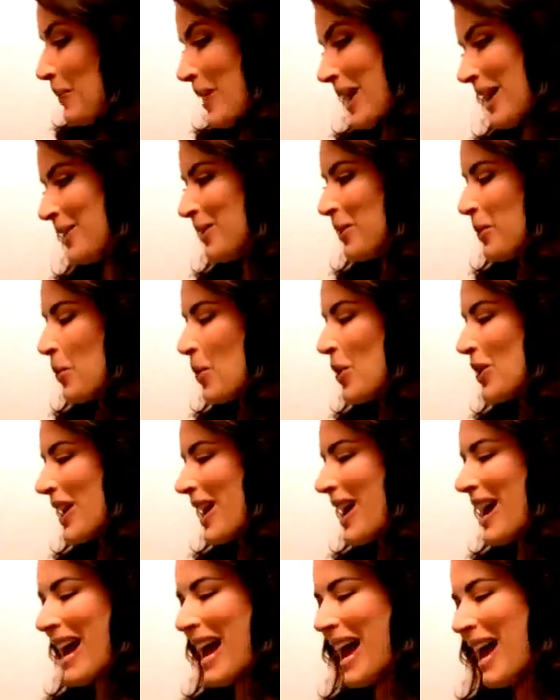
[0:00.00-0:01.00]
well, what
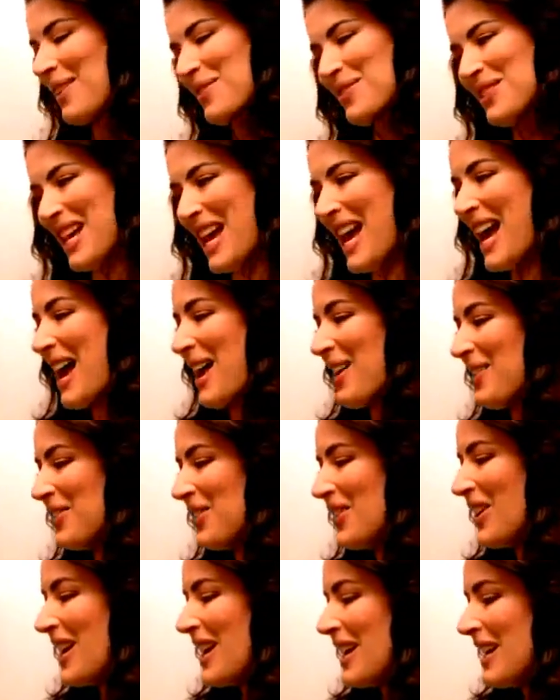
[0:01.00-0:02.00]
I have to have
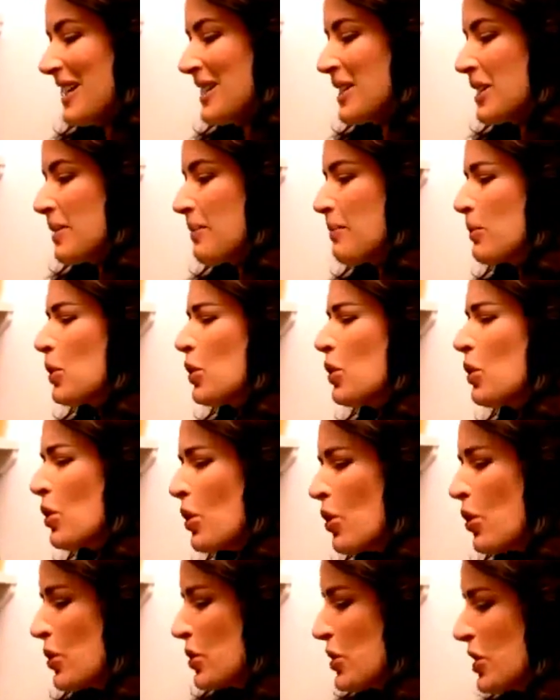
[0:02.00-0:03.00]
is some
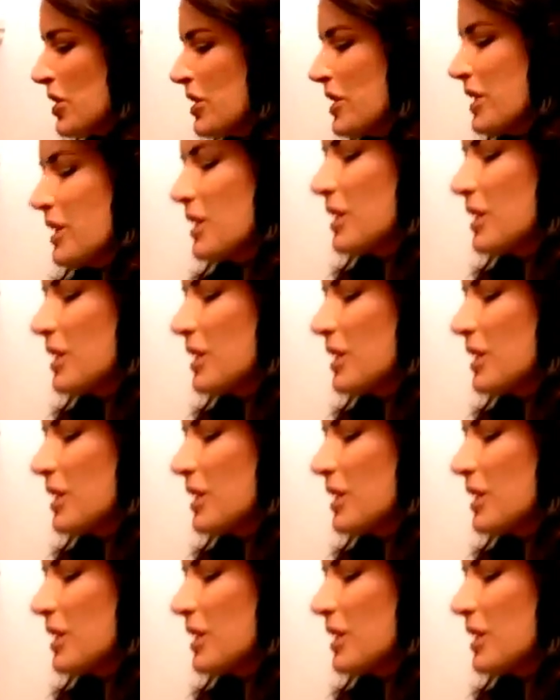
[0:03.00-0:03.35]
gorgeous